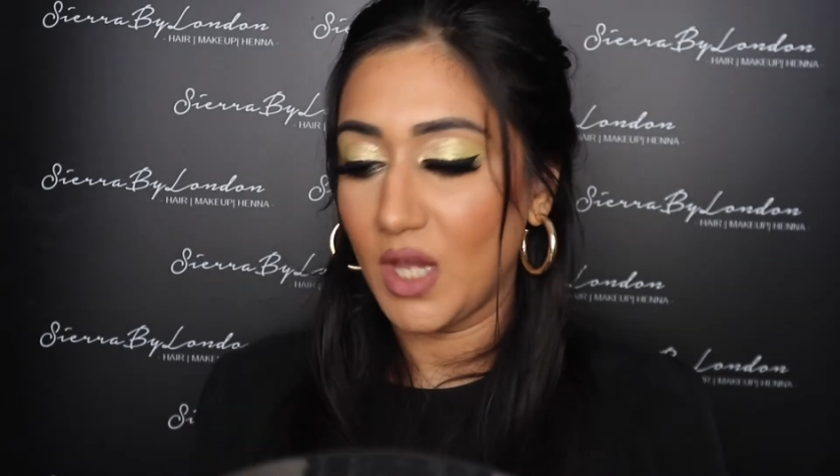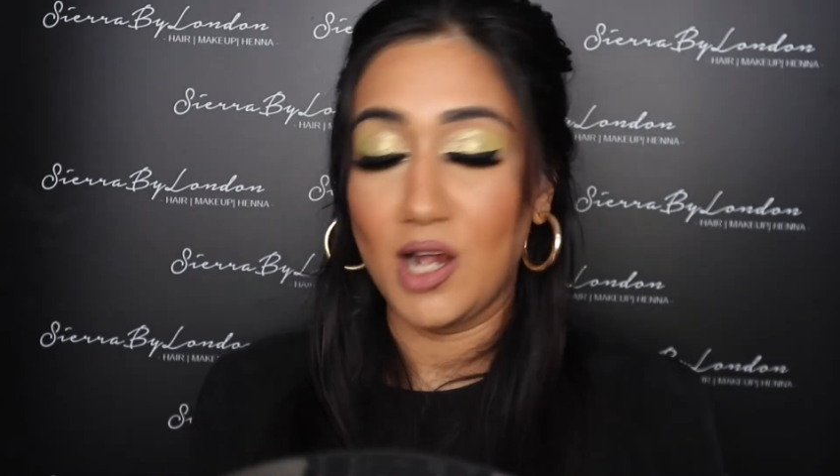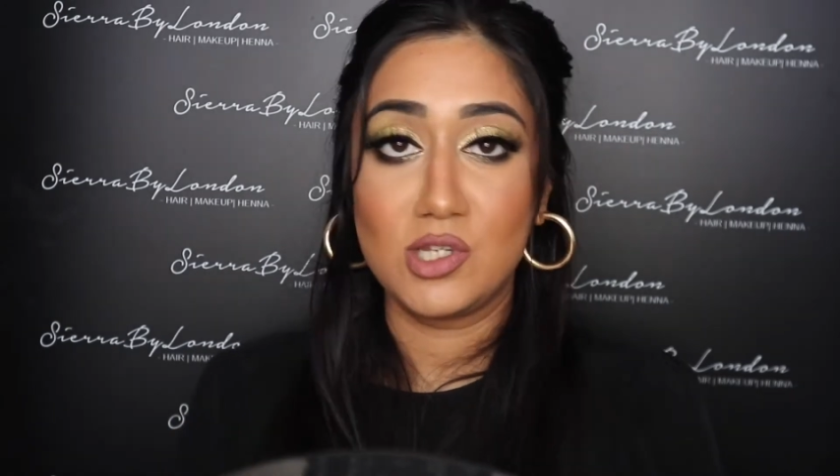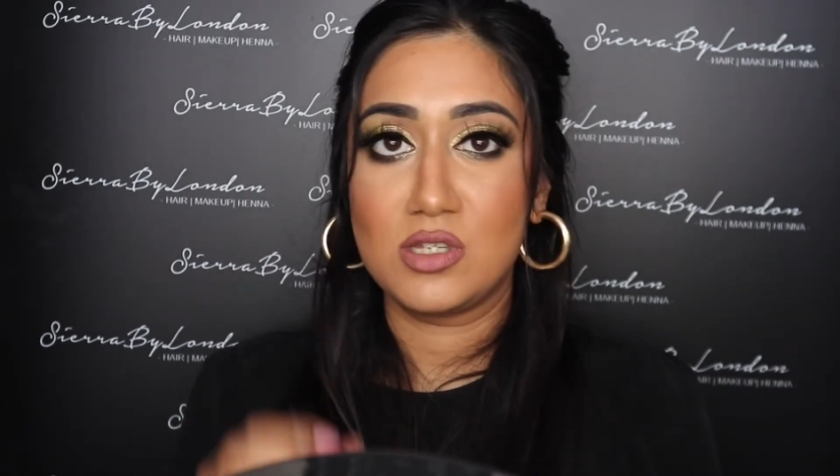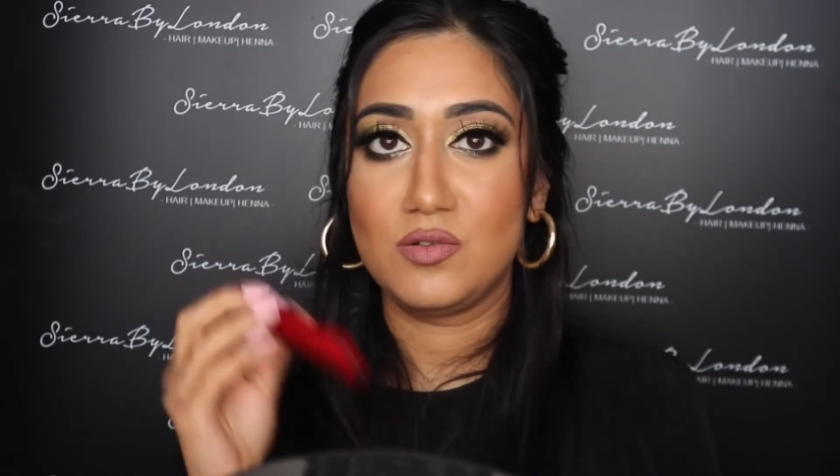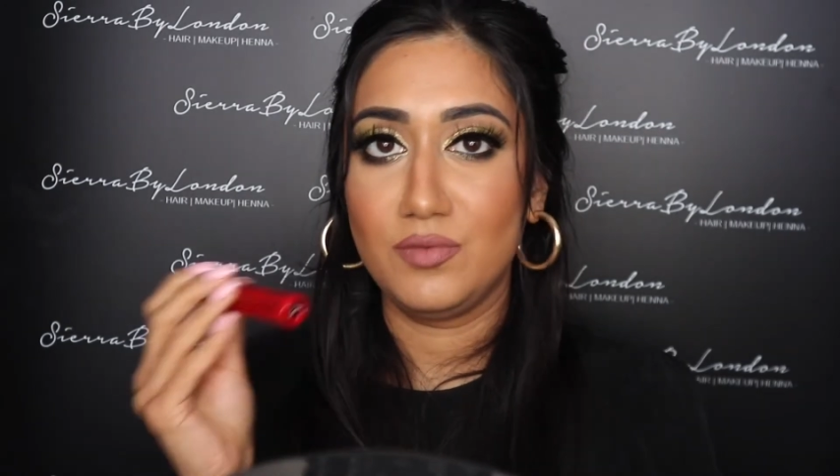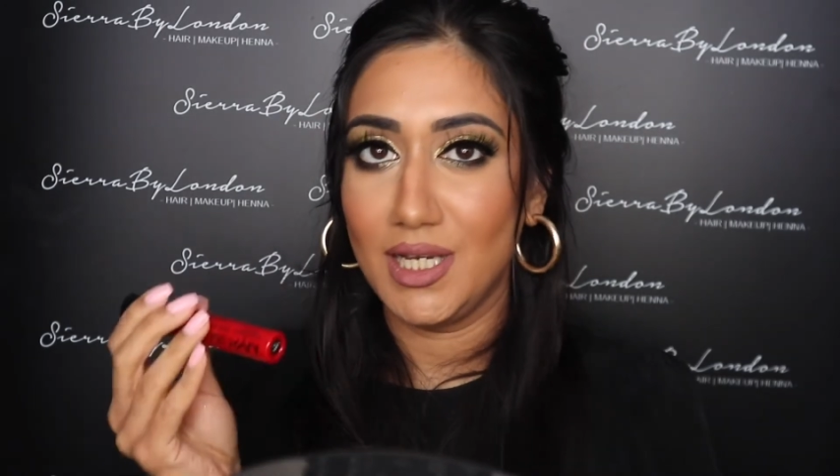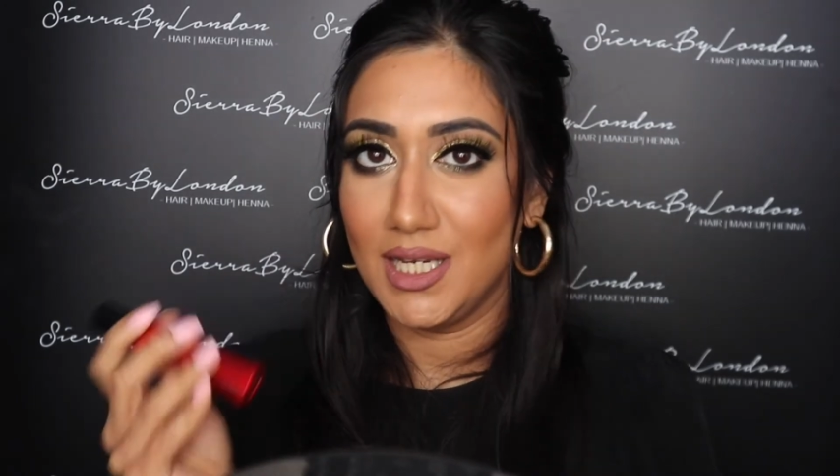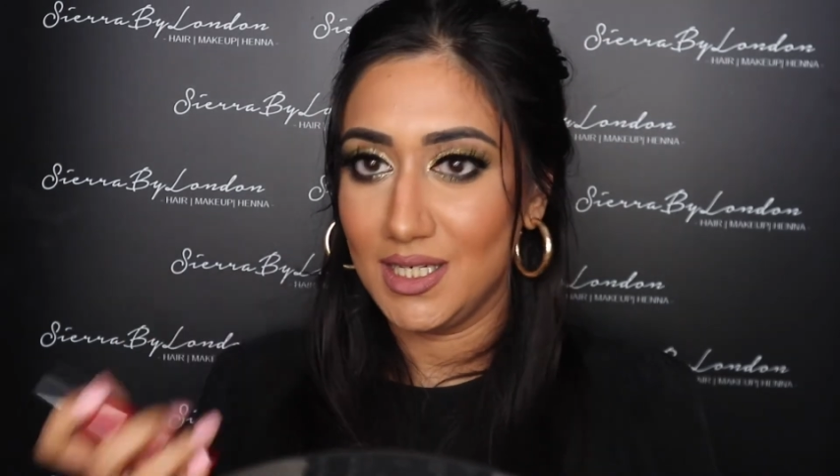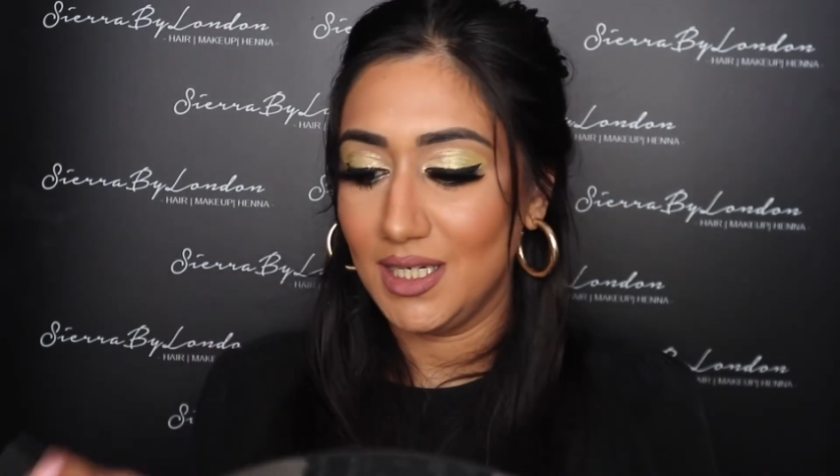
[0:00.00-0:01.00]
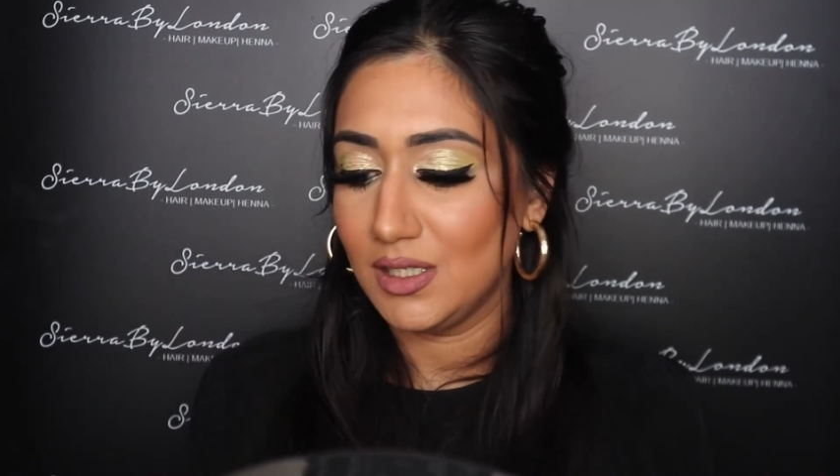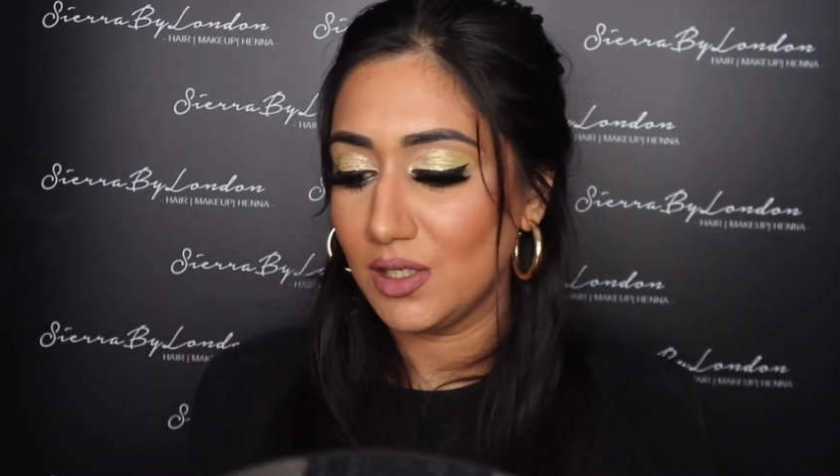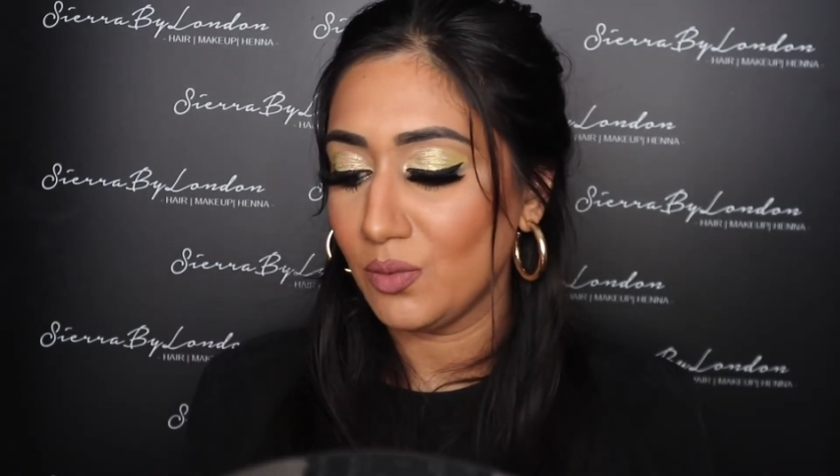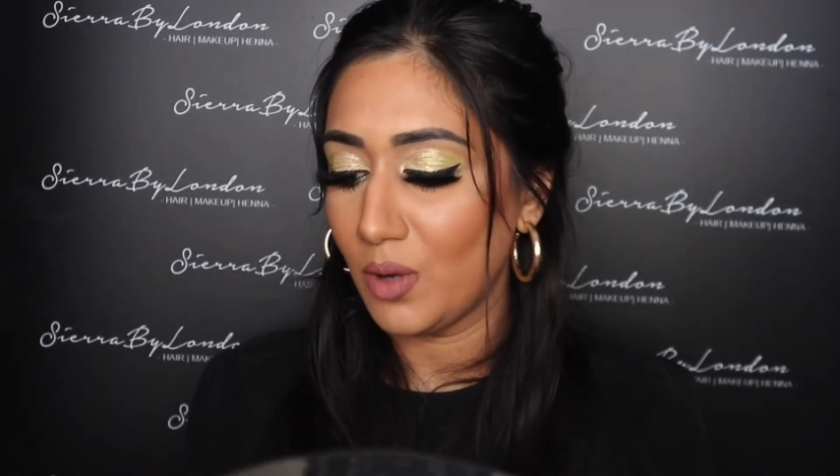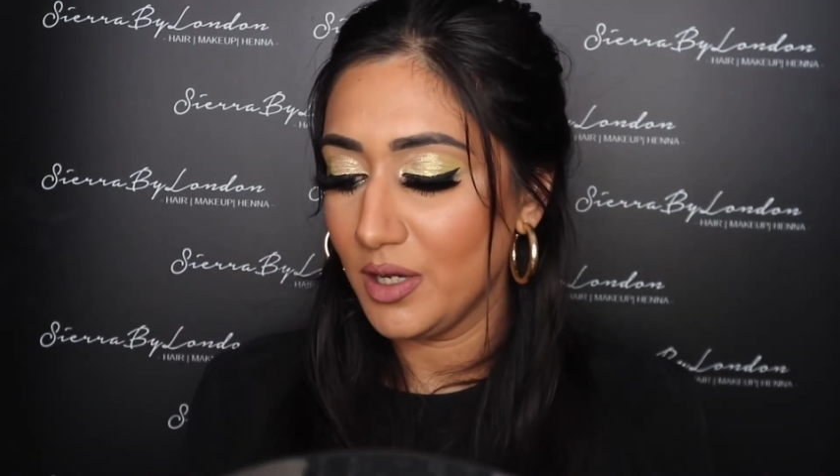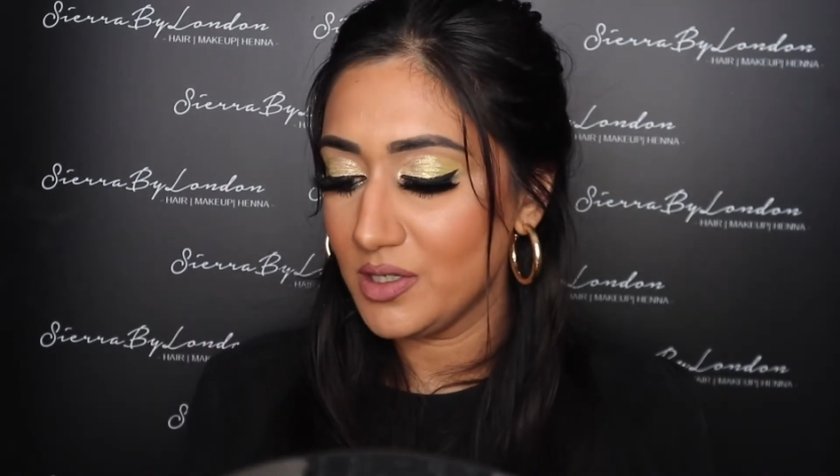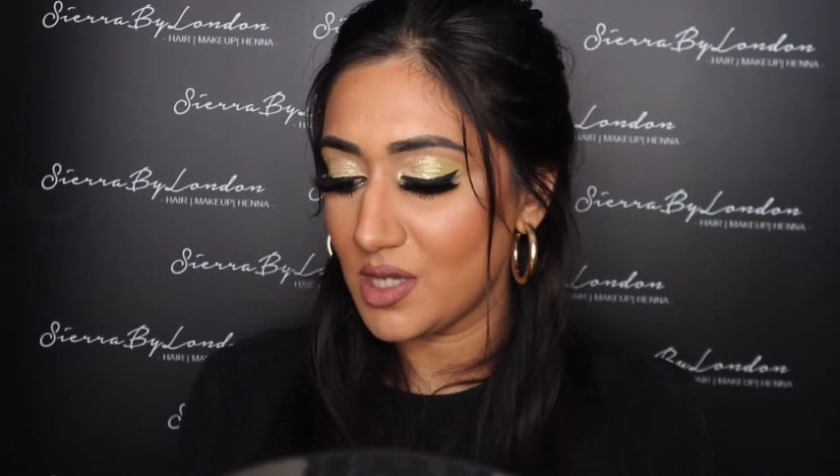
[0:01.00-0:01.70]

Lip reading: I just really needed one,